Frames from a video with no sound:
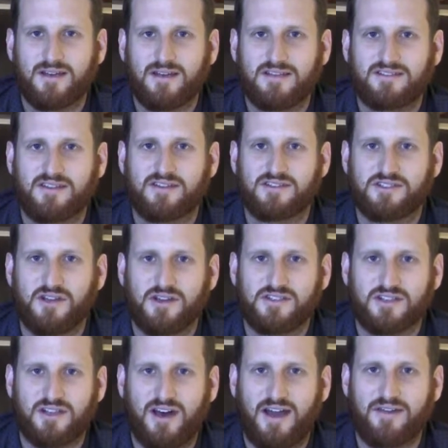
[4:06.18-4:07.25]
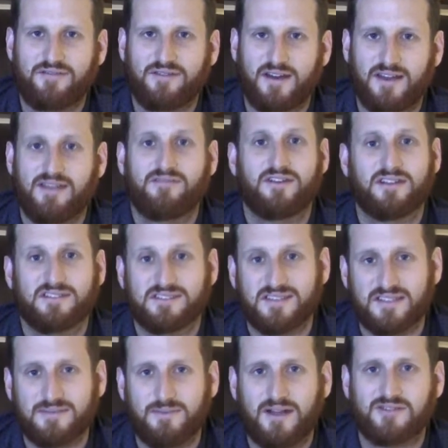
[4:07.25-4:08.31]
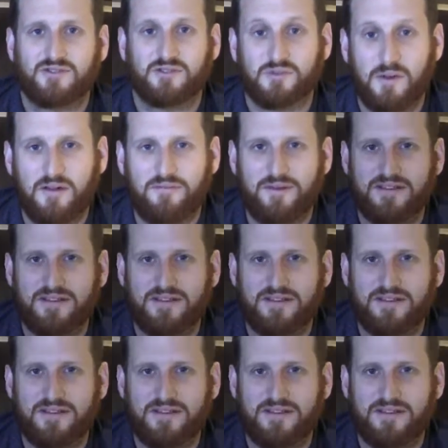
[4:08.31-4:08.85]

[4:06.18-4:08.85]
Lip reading: into the church life, even in 6 months or 12